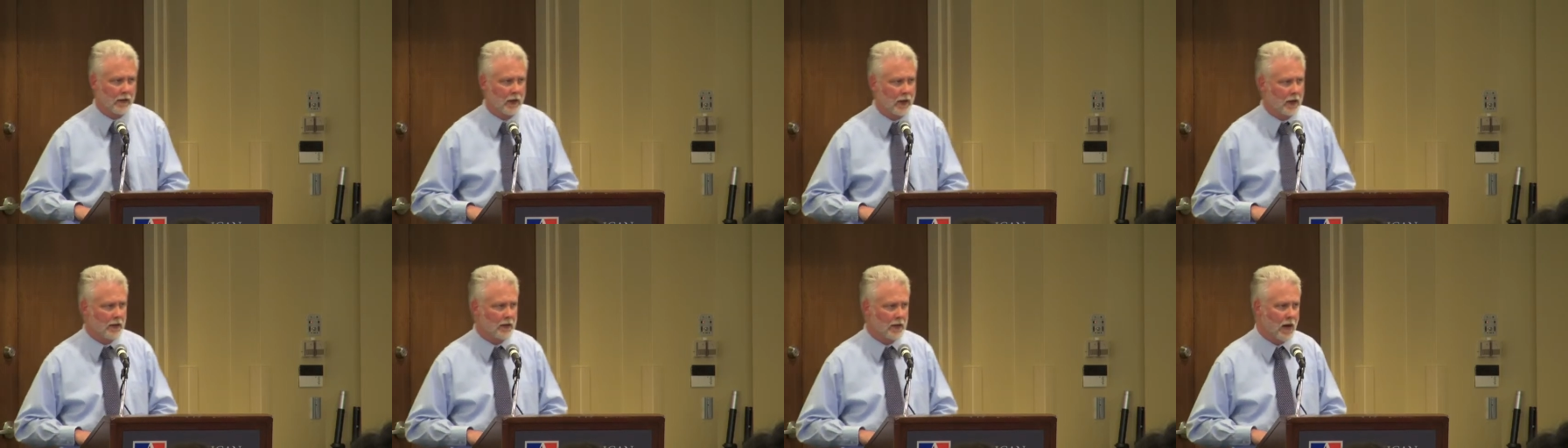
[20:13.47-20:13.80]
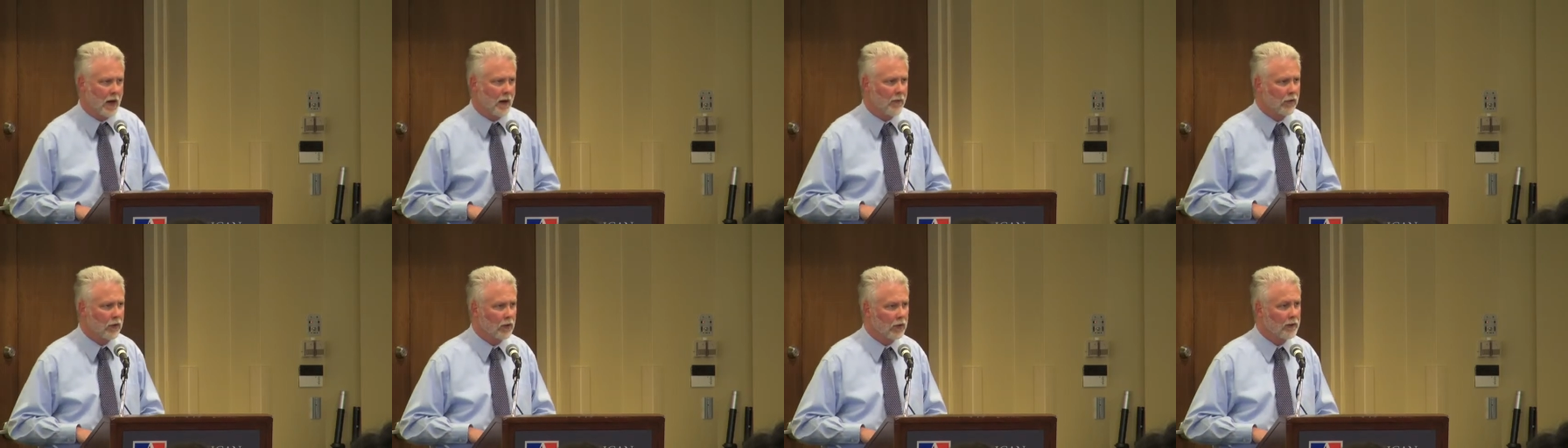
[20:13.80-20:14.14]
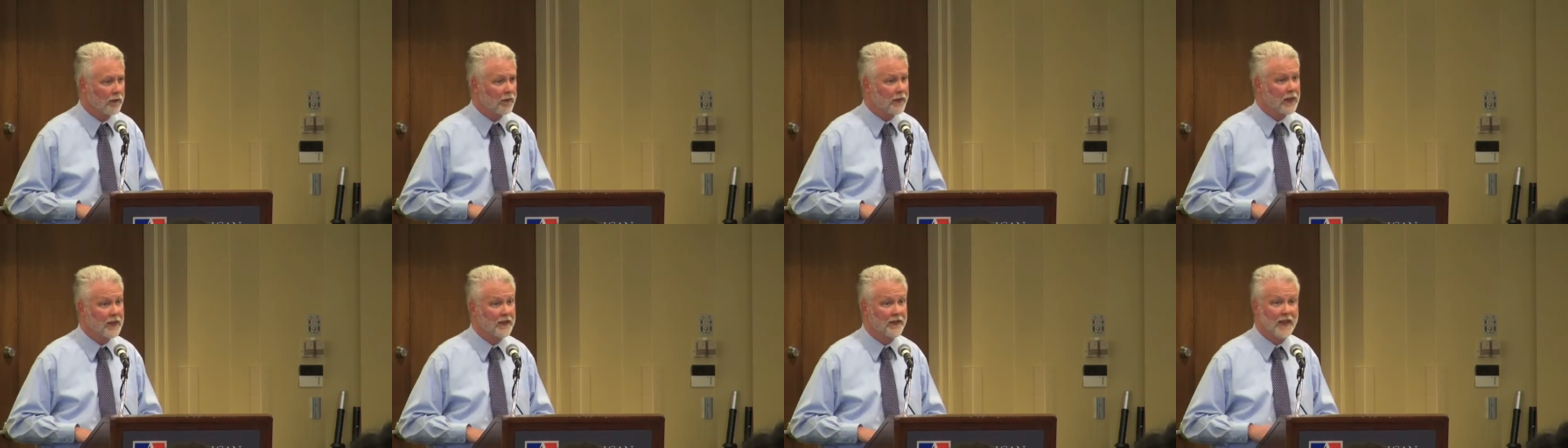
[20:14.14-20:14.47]
a number
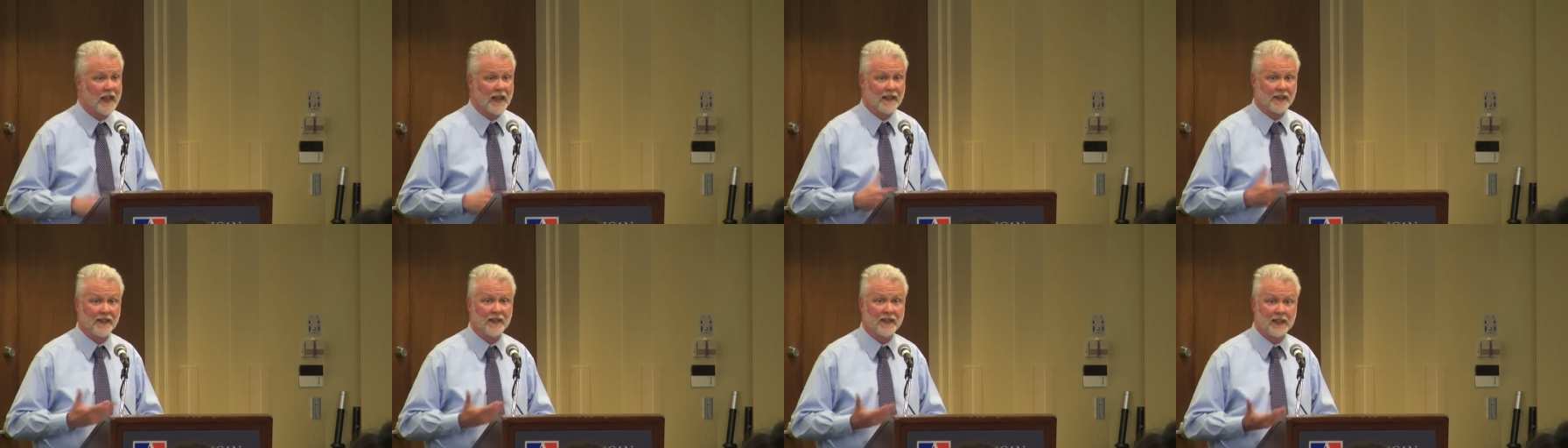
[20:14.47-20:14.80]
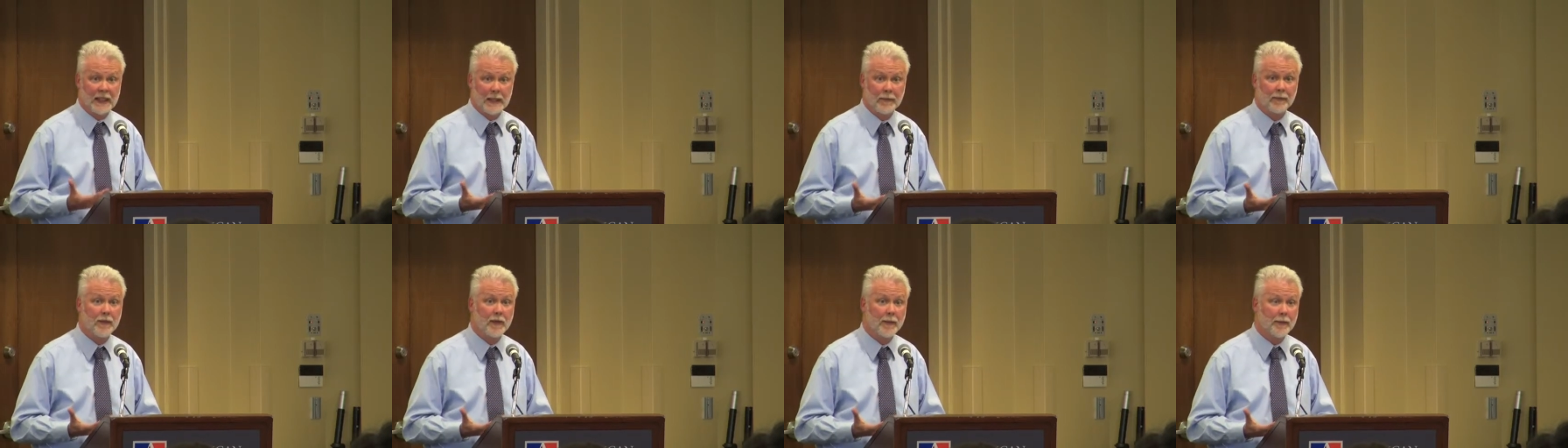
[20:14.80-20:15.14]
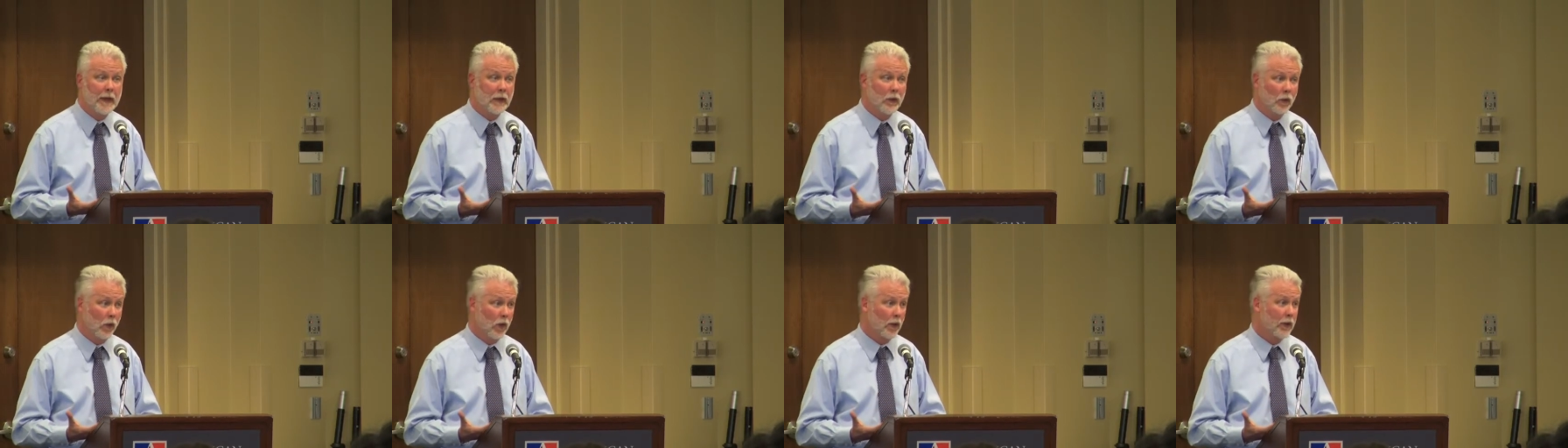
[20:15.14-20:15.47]
of things that seem to
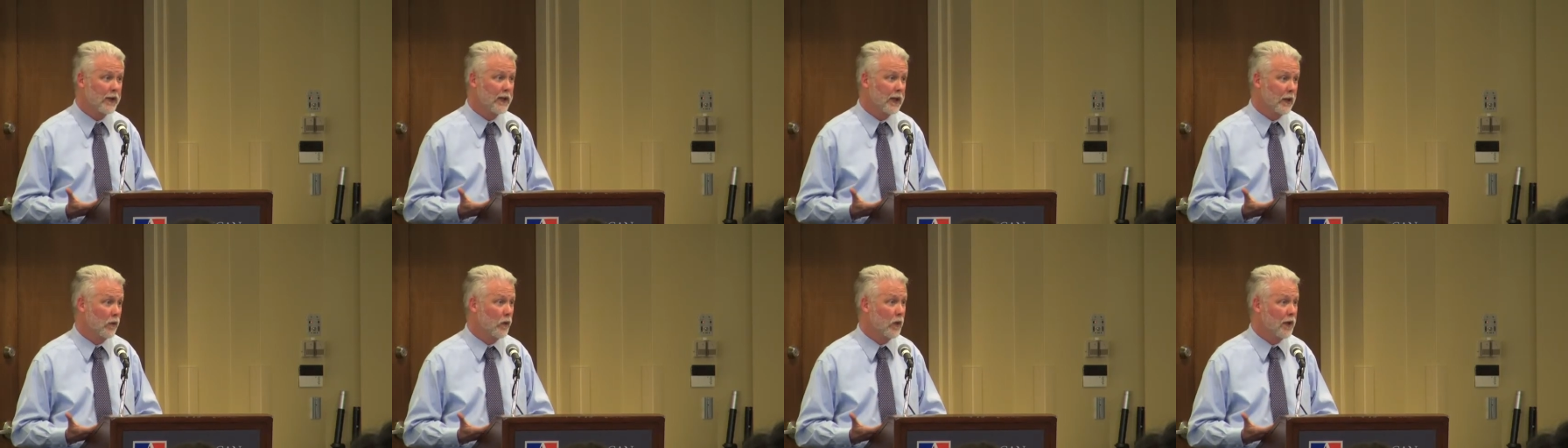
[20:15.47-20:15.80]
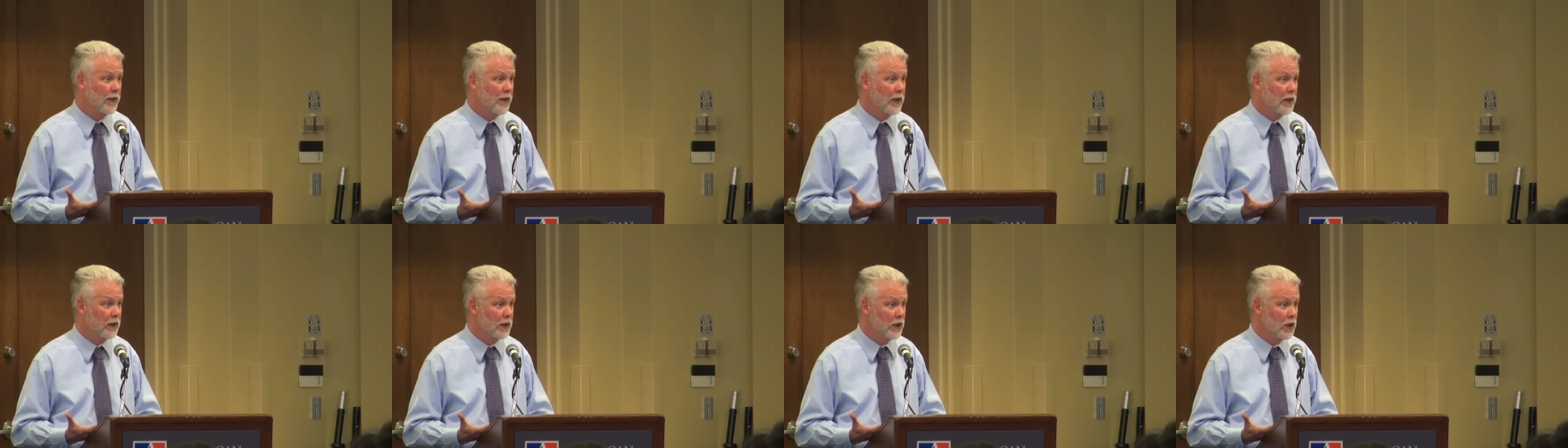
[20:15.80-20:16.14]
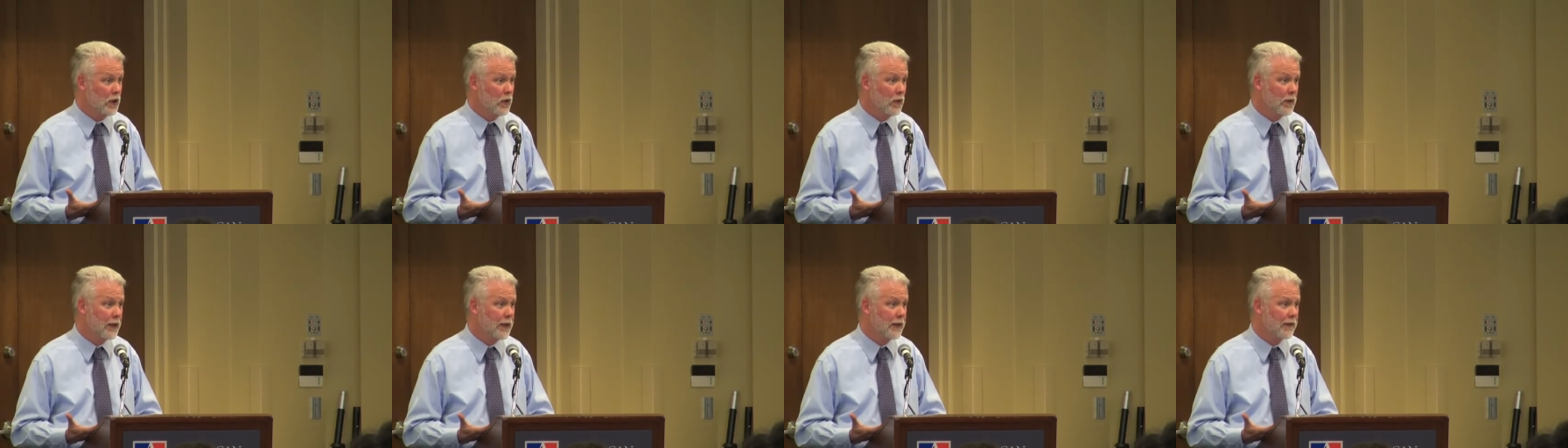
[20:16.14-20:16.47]
be working within
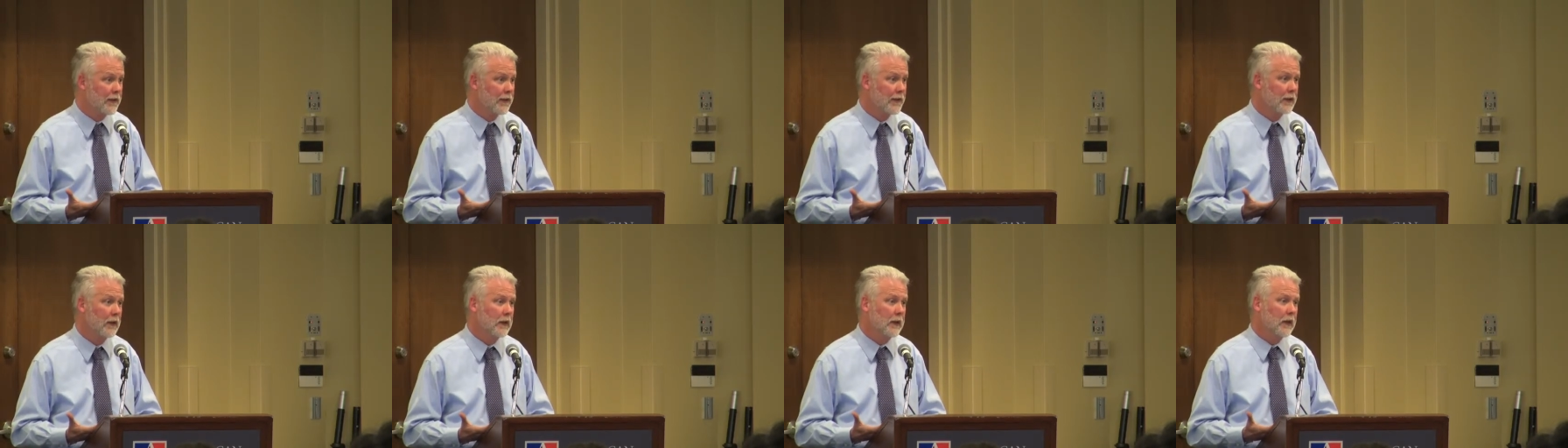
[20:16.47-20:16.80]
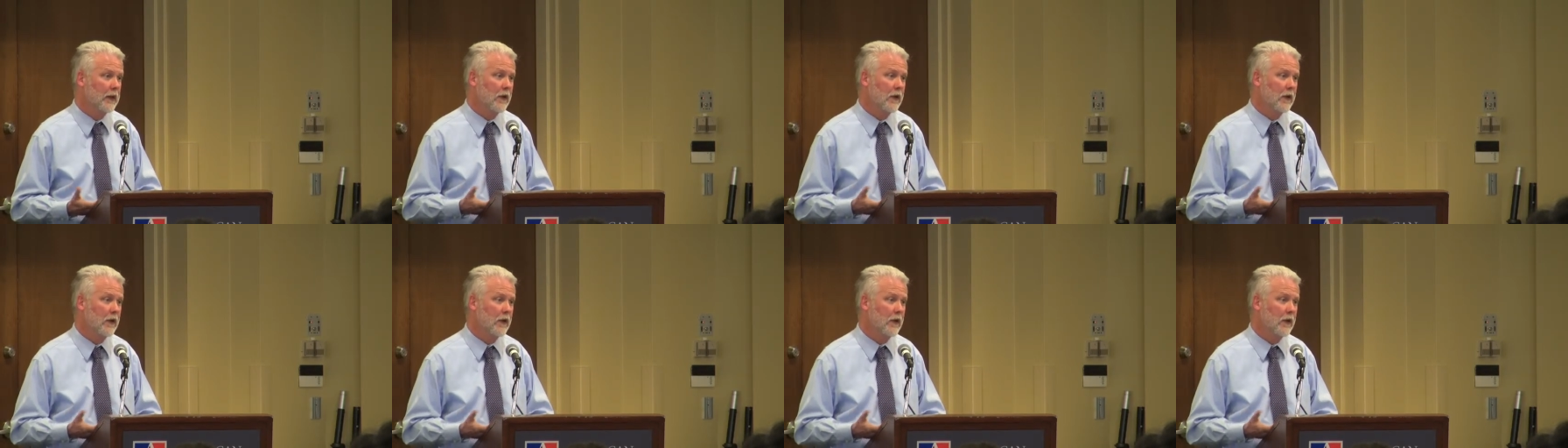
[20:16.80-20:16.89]
units.